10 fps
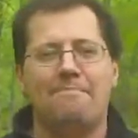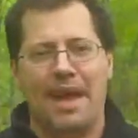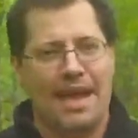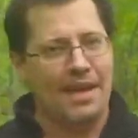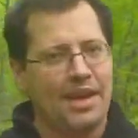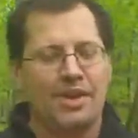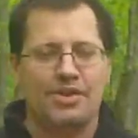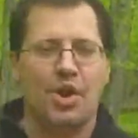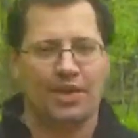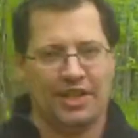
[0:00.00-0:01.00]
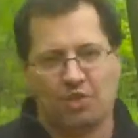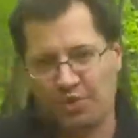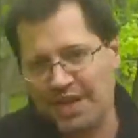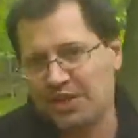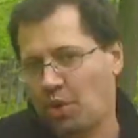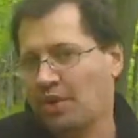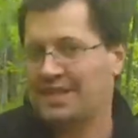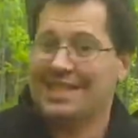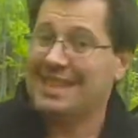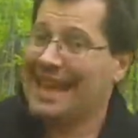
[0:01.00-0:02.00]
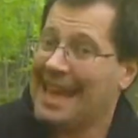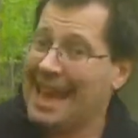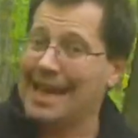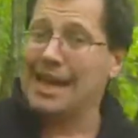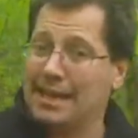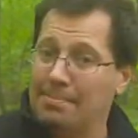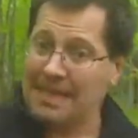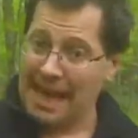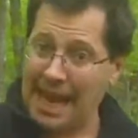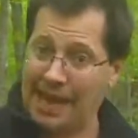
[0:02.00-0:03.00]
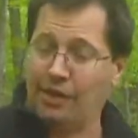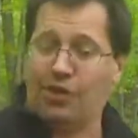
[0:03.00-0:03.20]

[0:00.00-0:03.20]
may notice resources that they cannot obtain